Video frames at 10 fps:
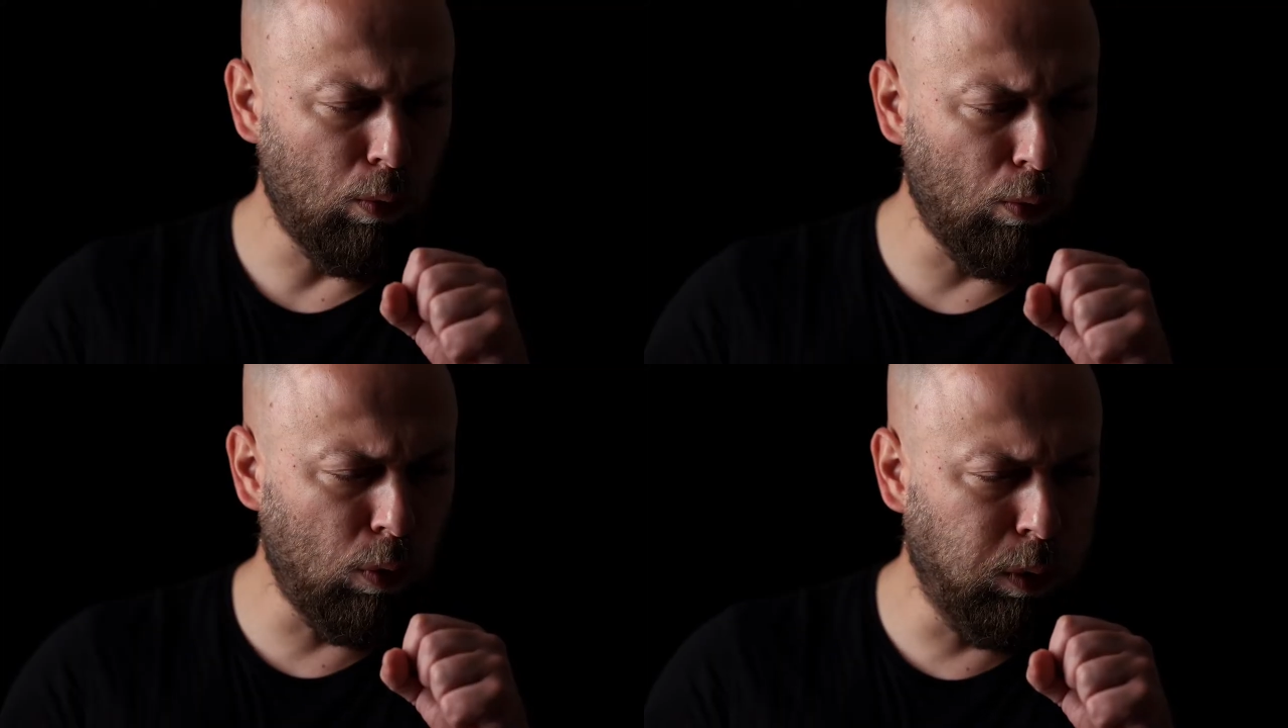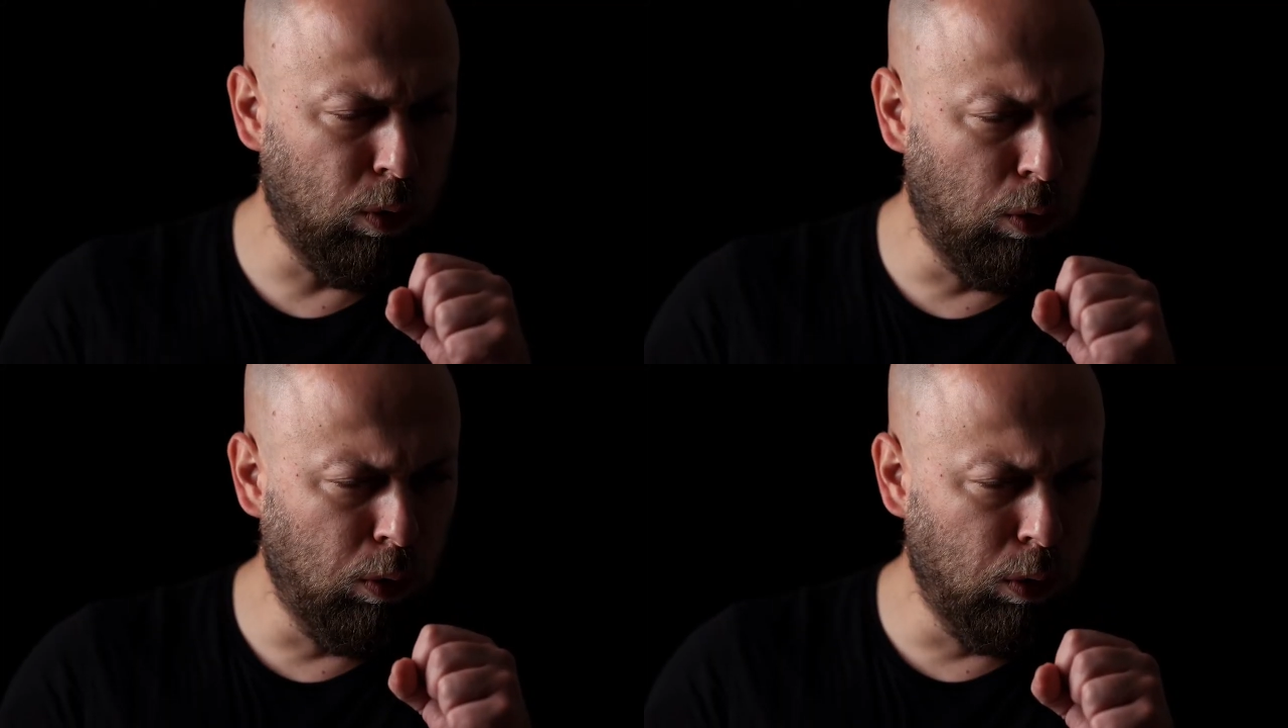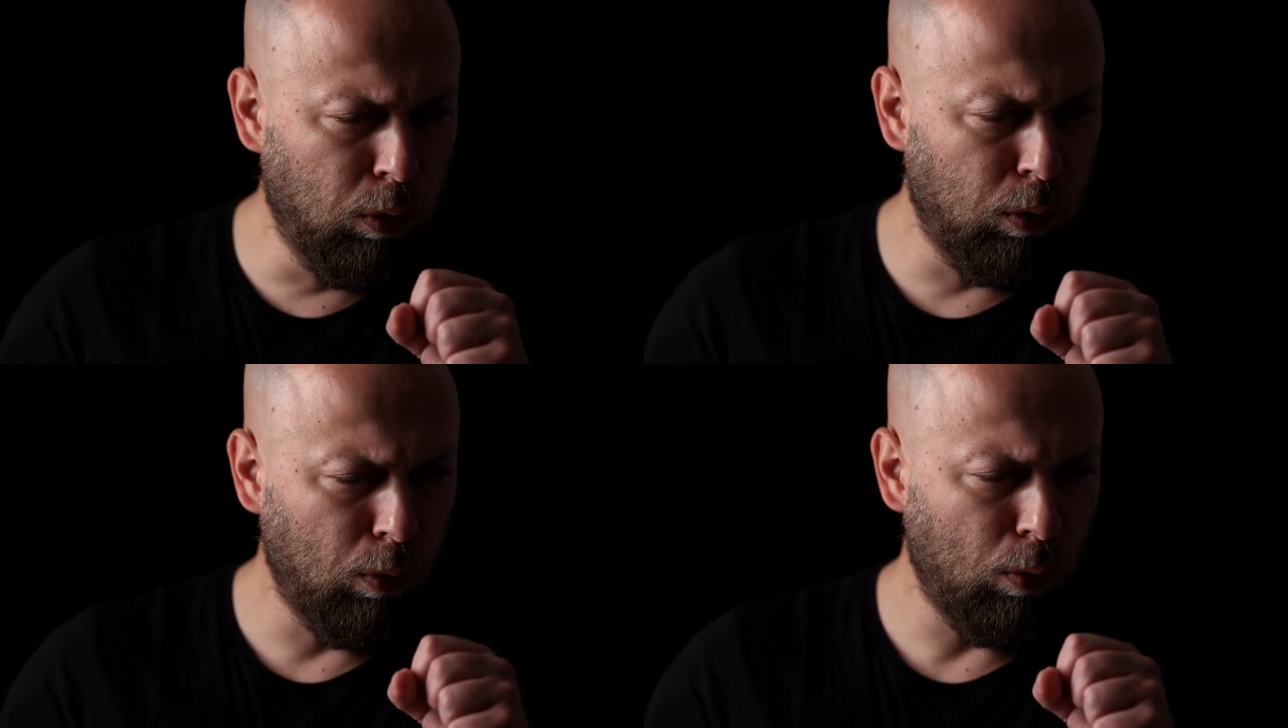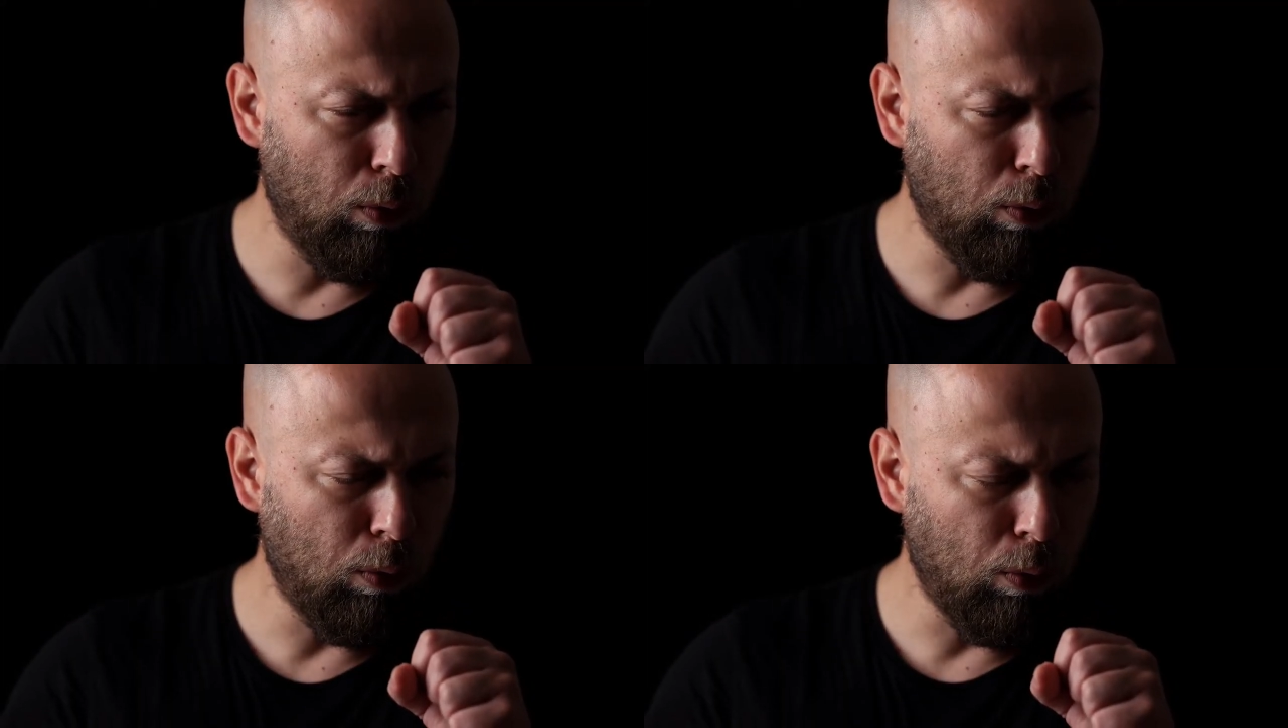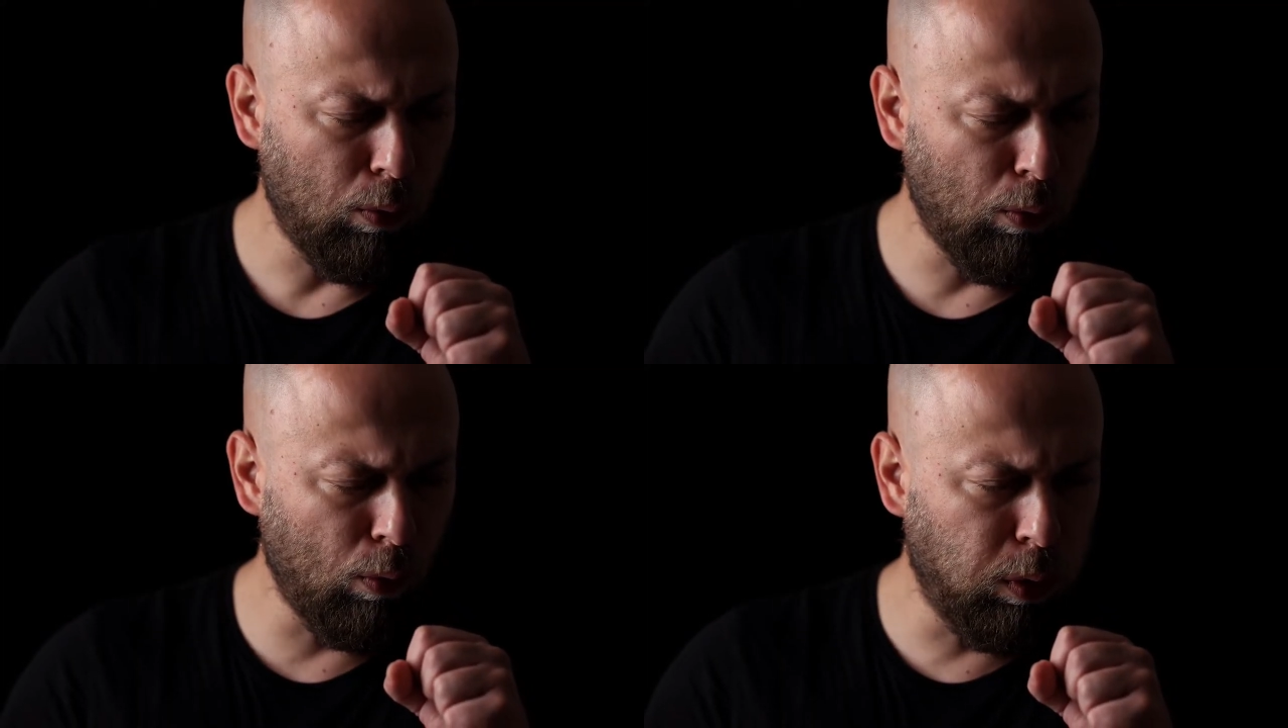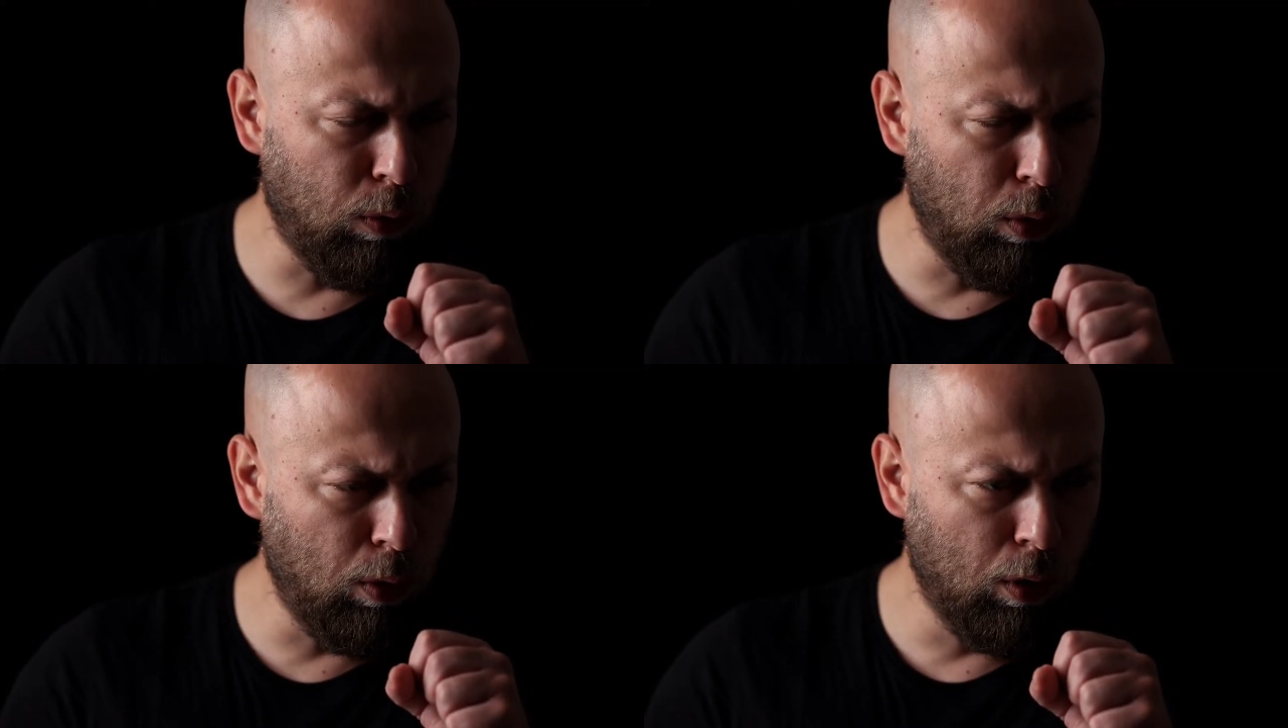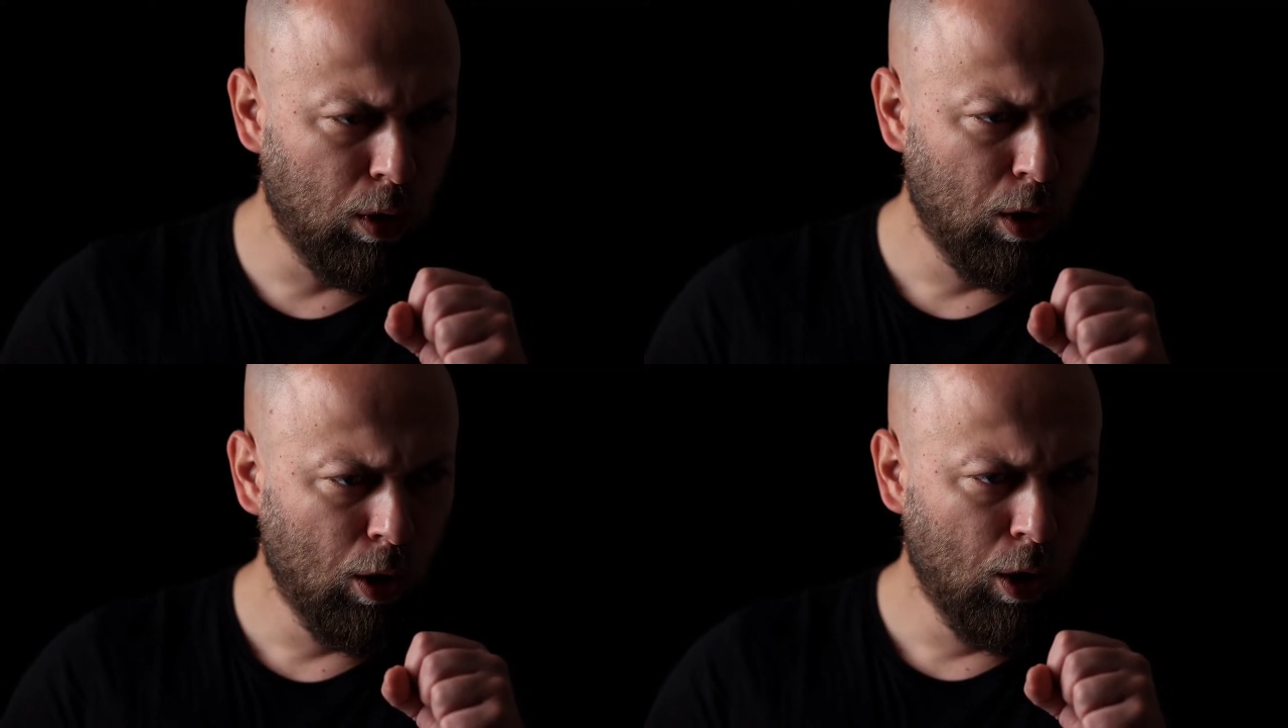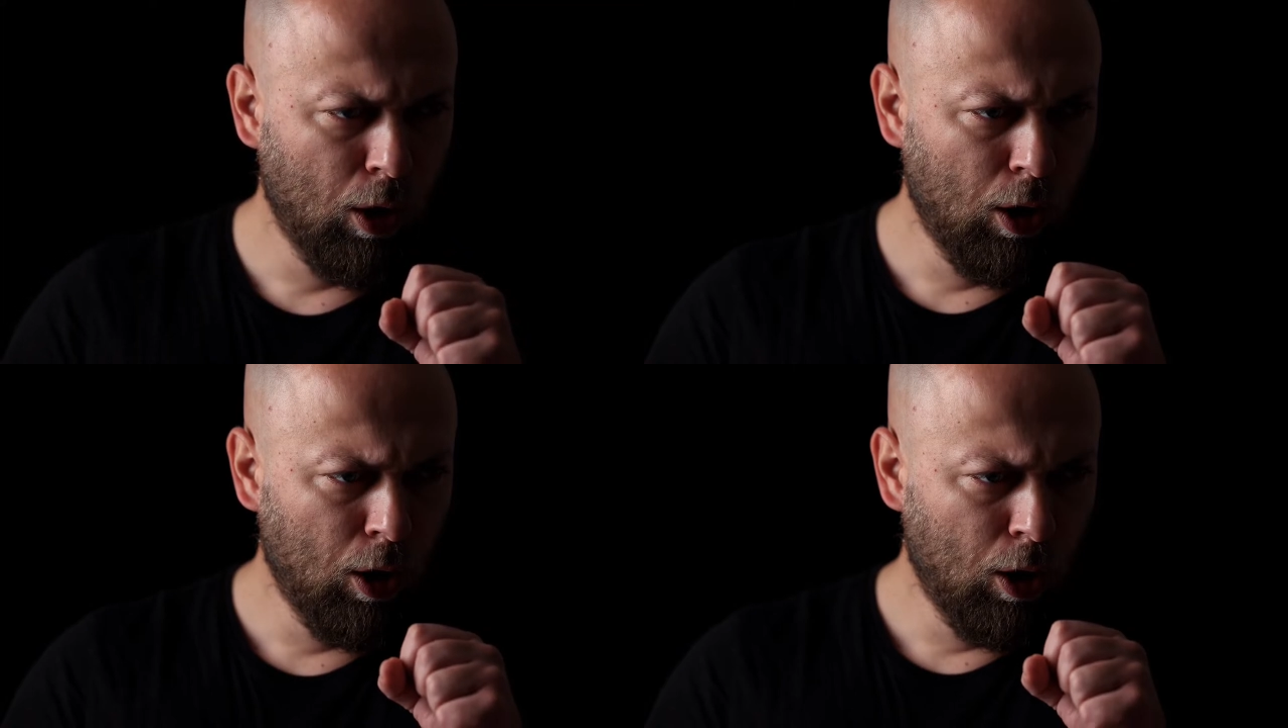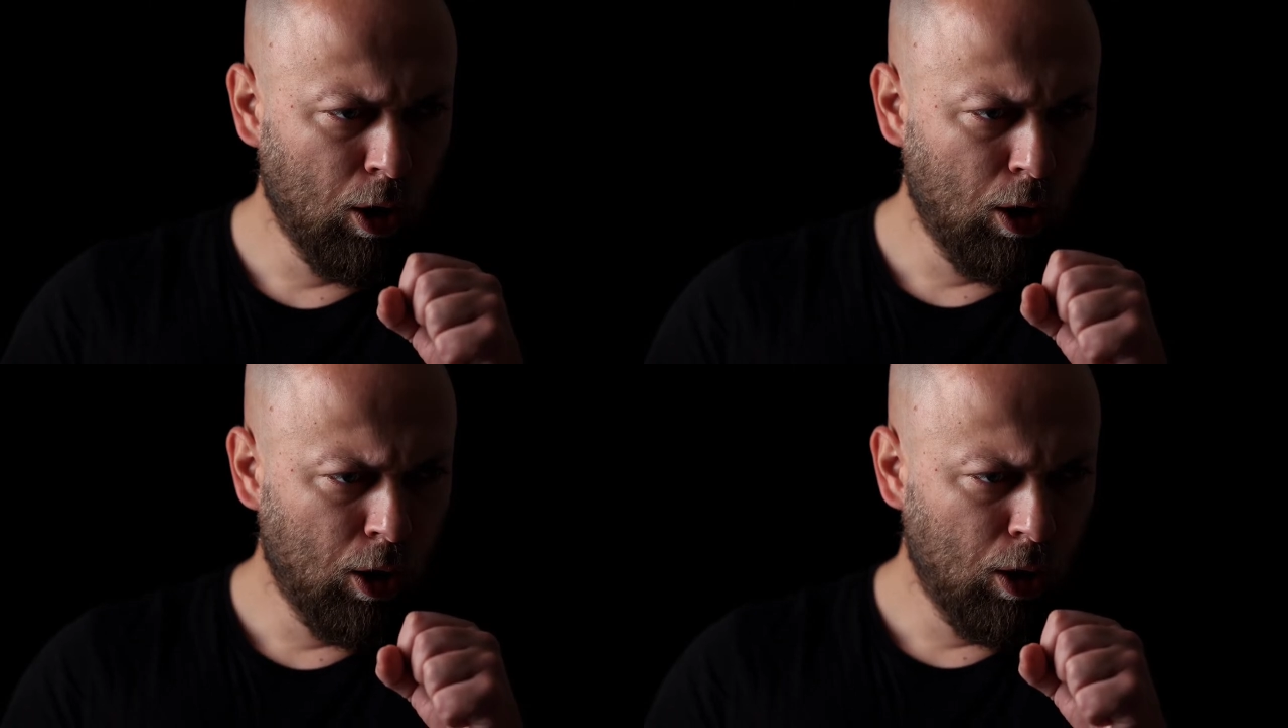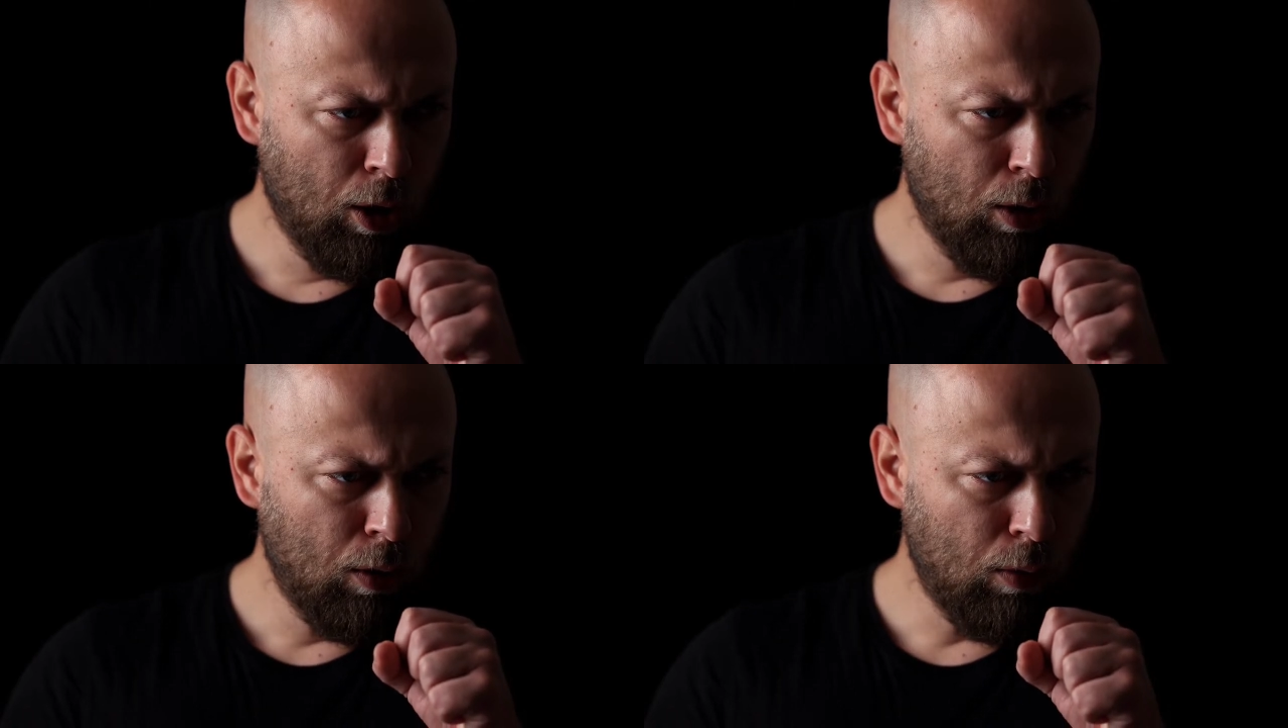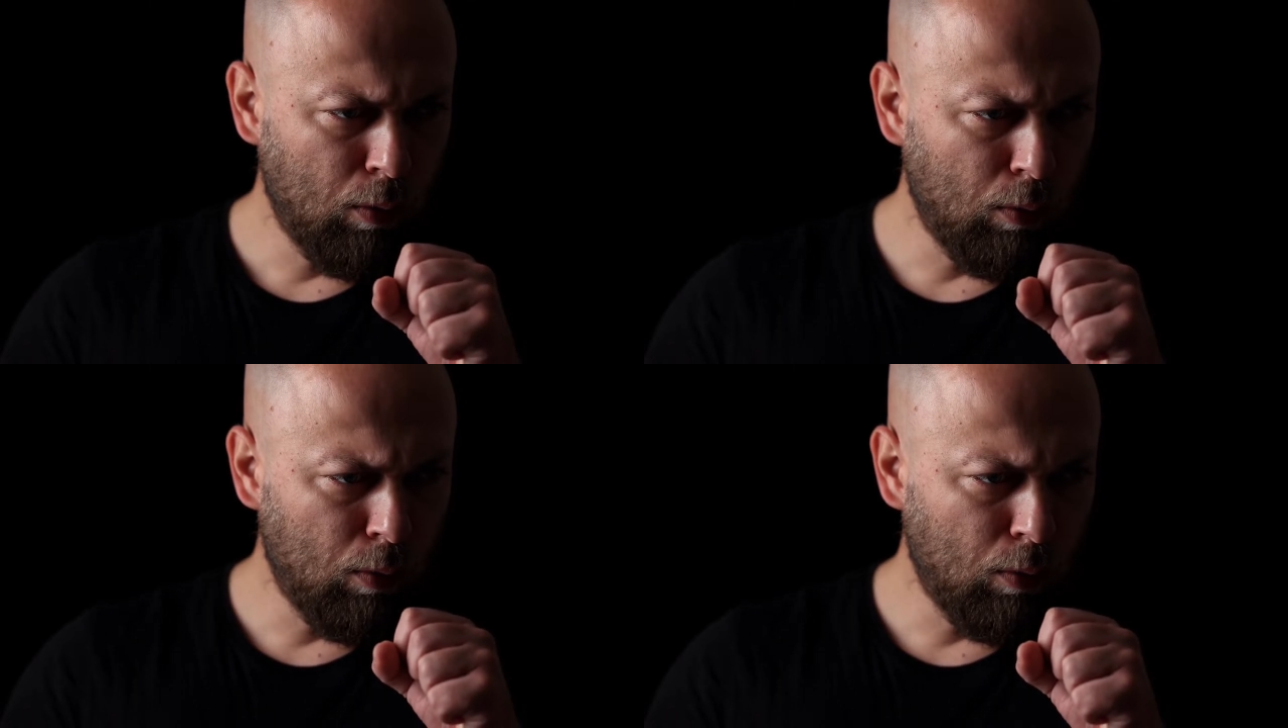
while there isn't much evidence about how well alternative treatments work, a